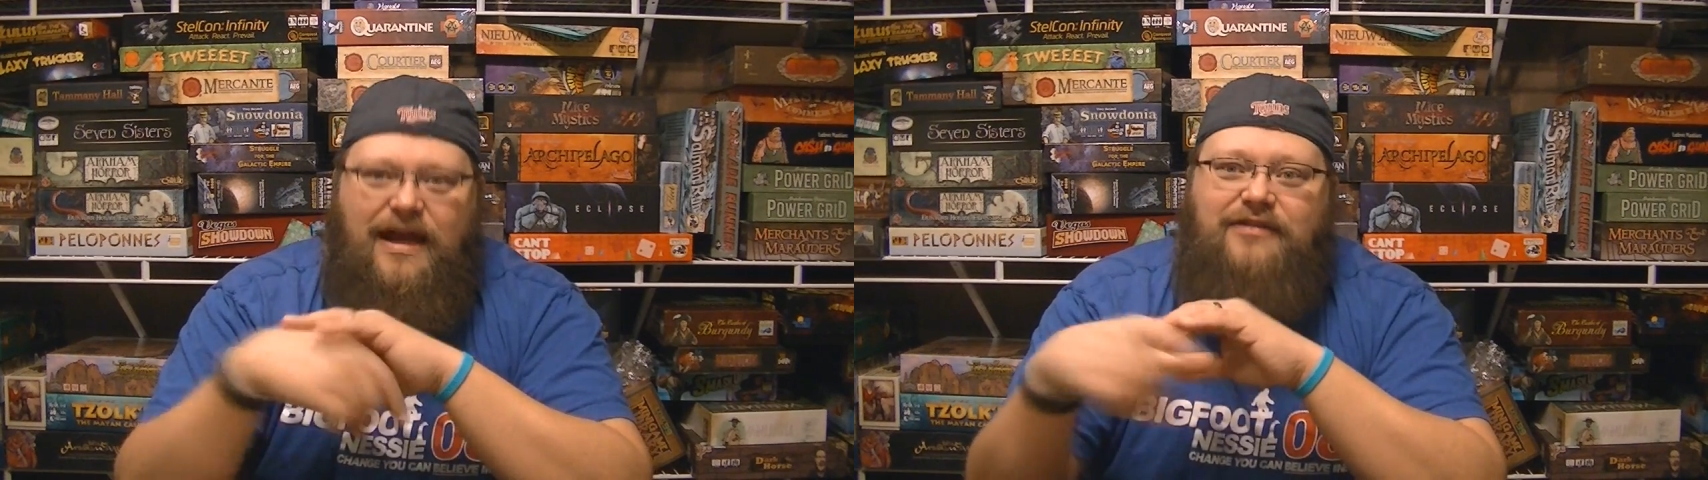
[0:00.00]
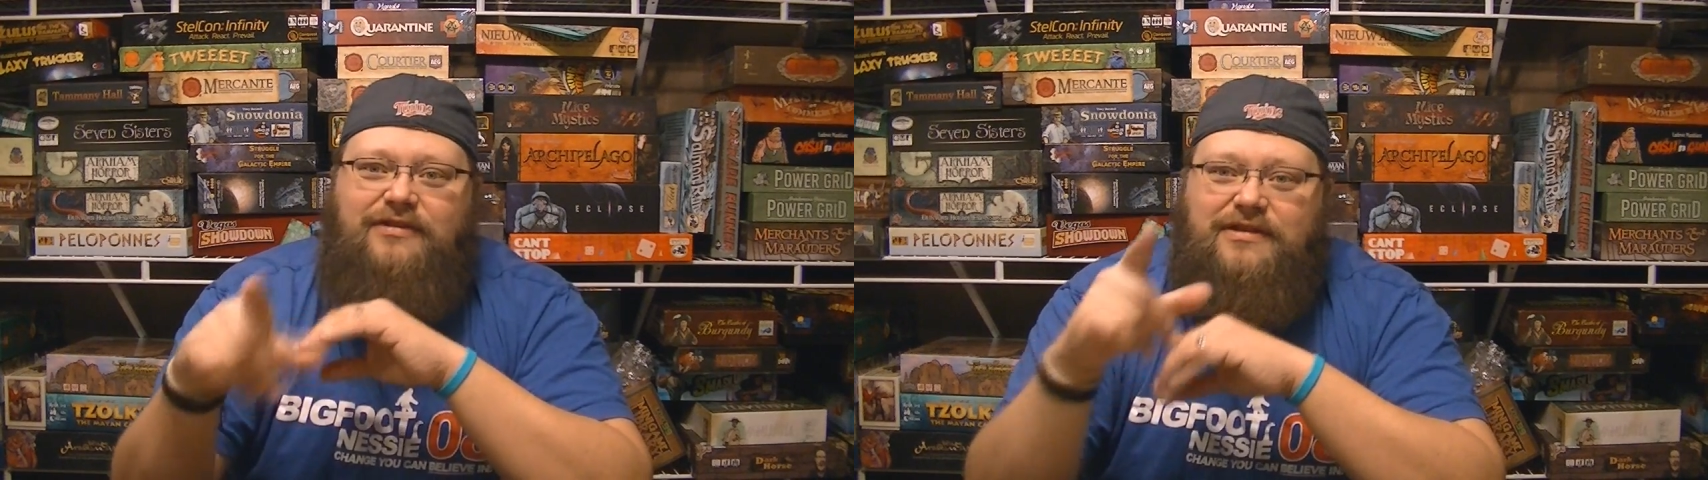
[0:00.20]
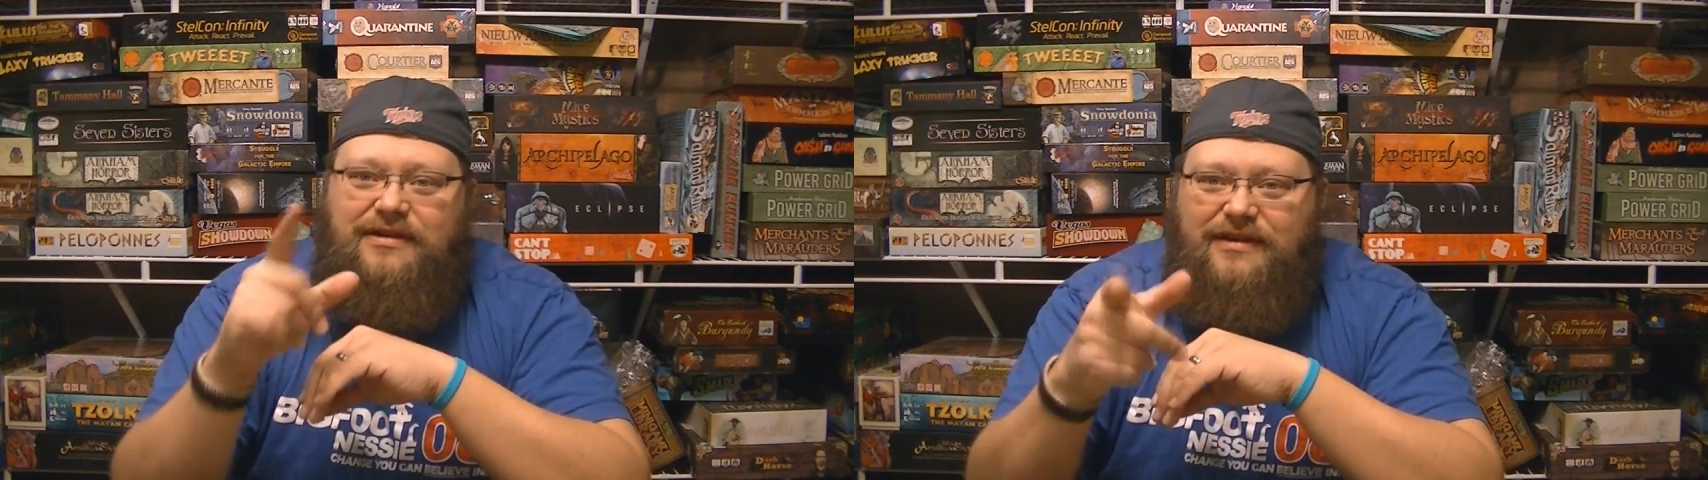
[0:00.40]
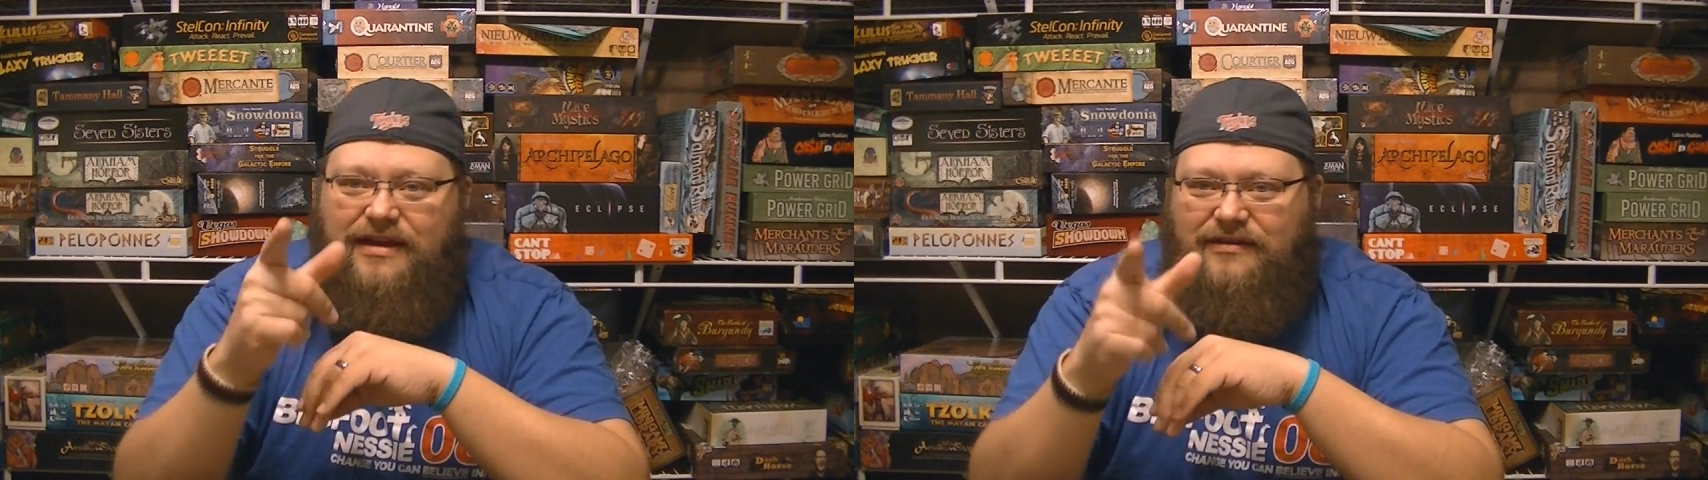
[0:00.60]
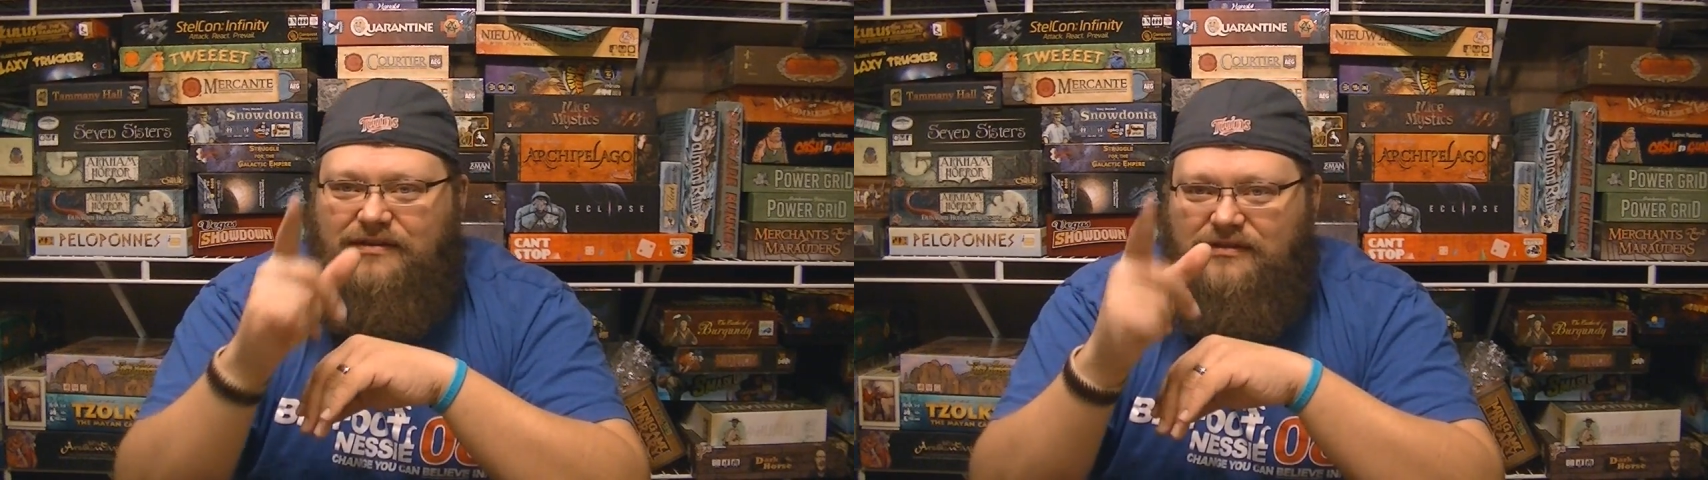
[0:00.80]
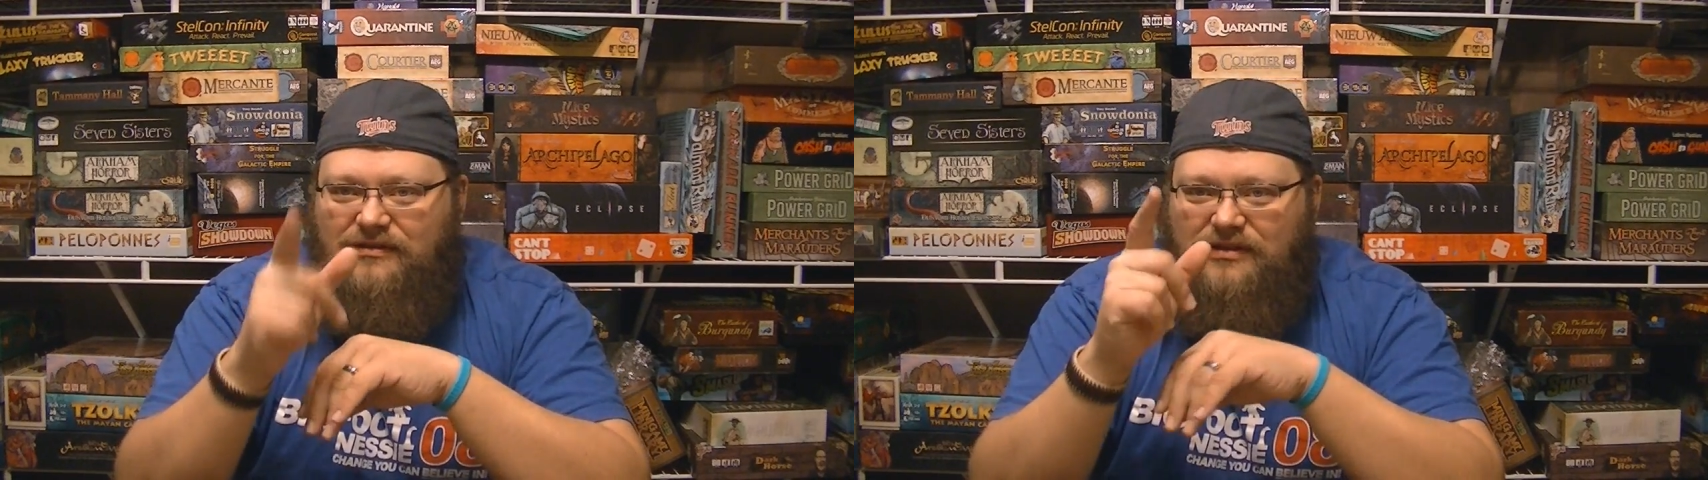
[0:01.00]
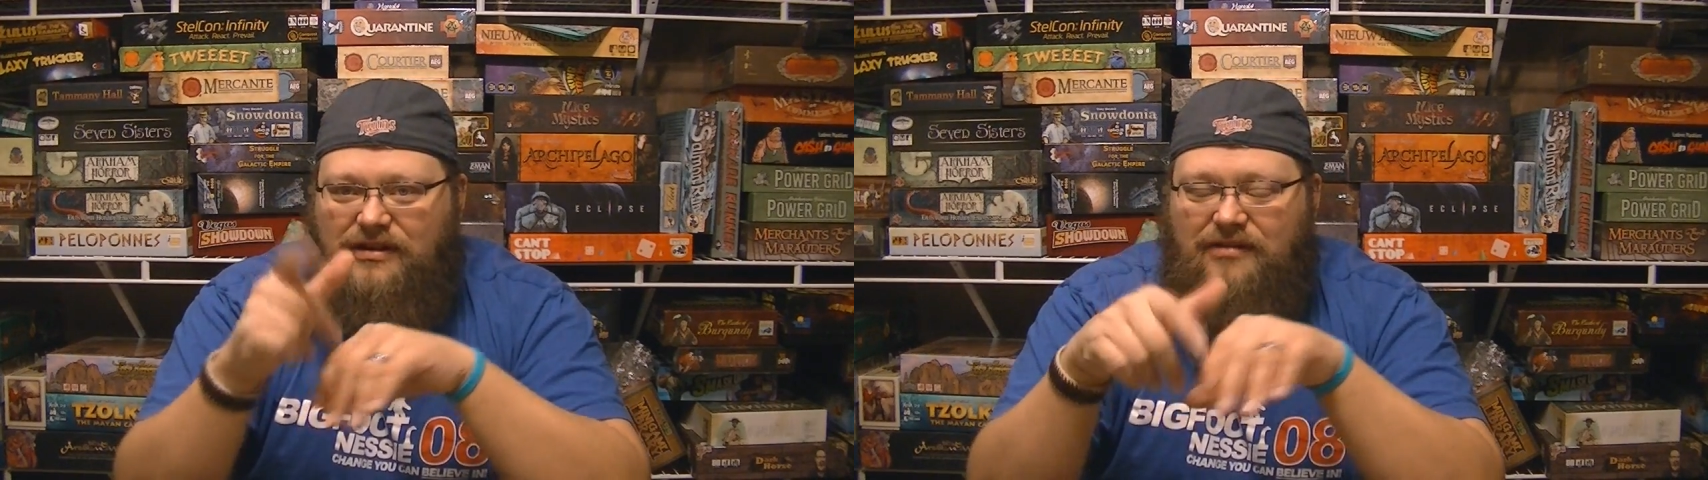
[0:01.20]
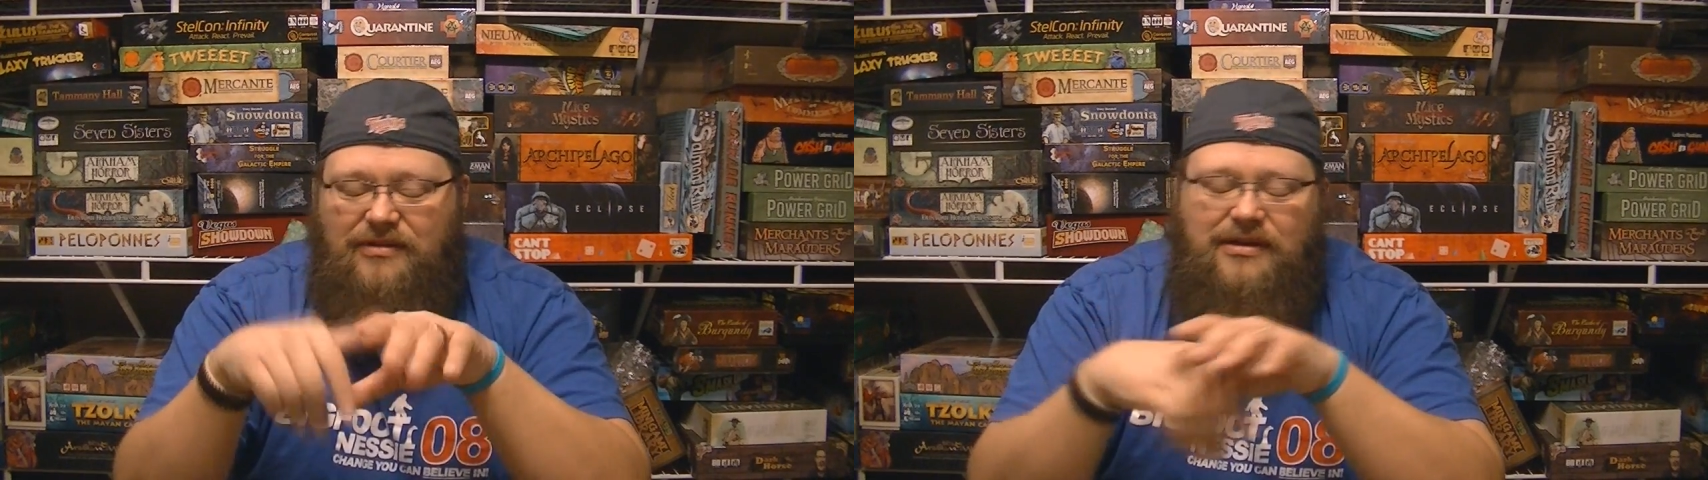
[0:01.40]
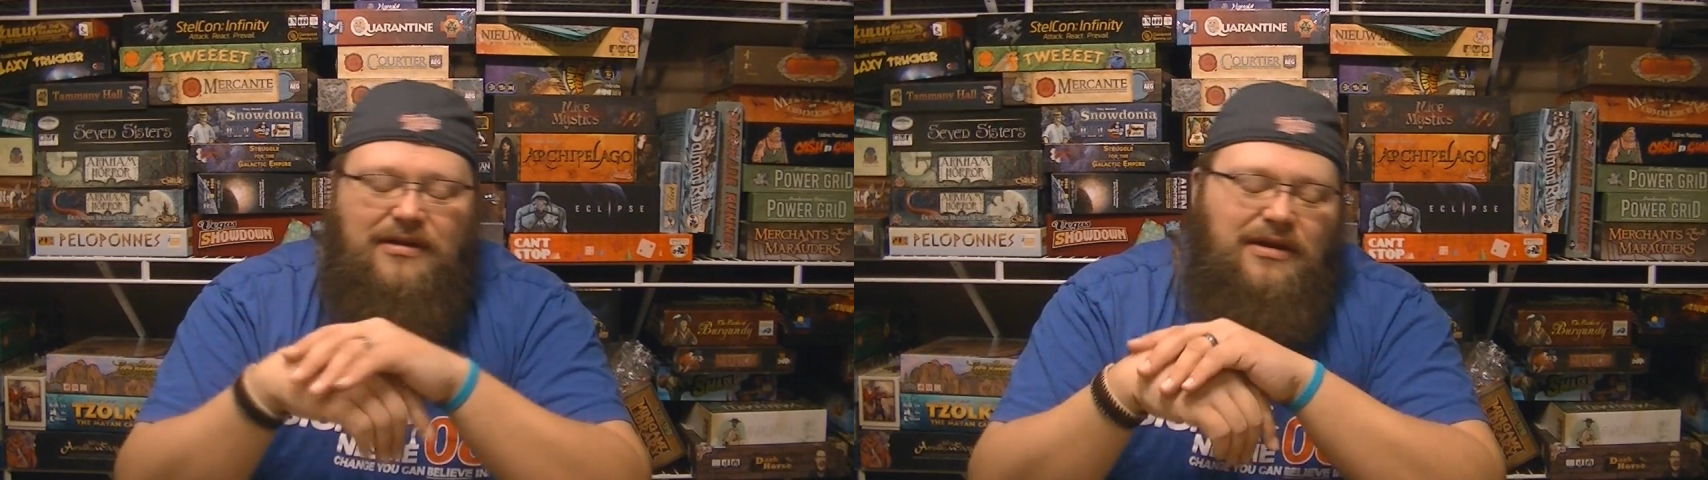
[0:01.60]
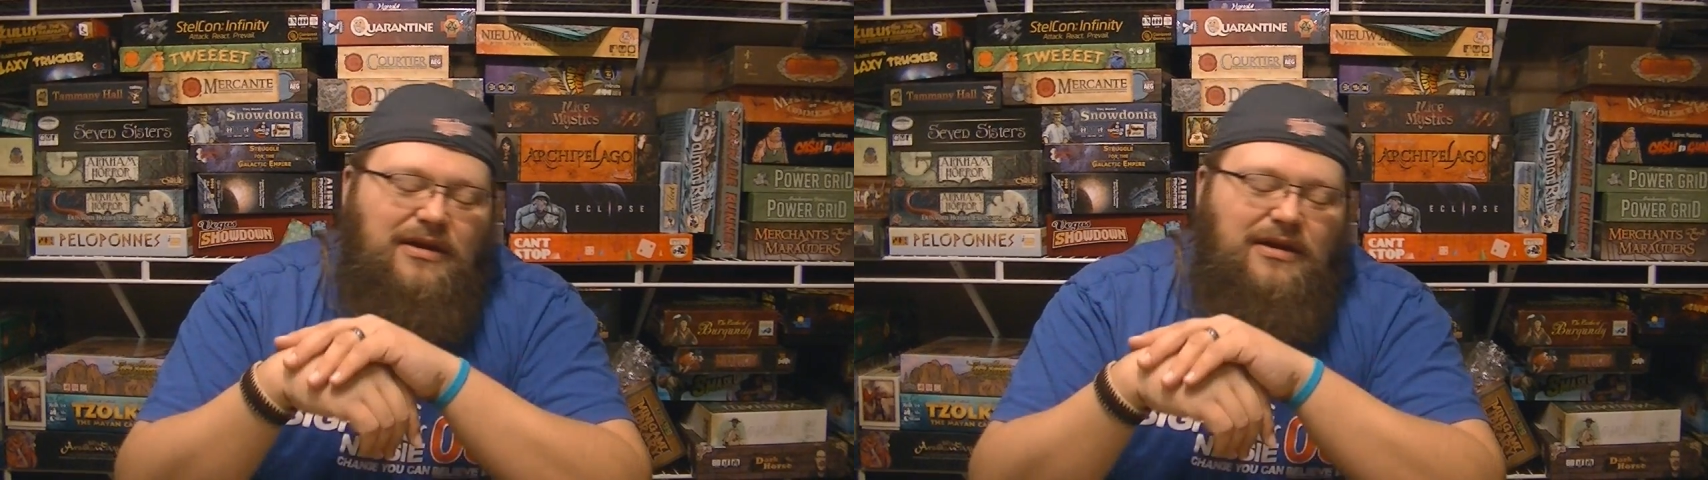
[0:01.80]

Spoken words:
Actually, the dice cheat on me.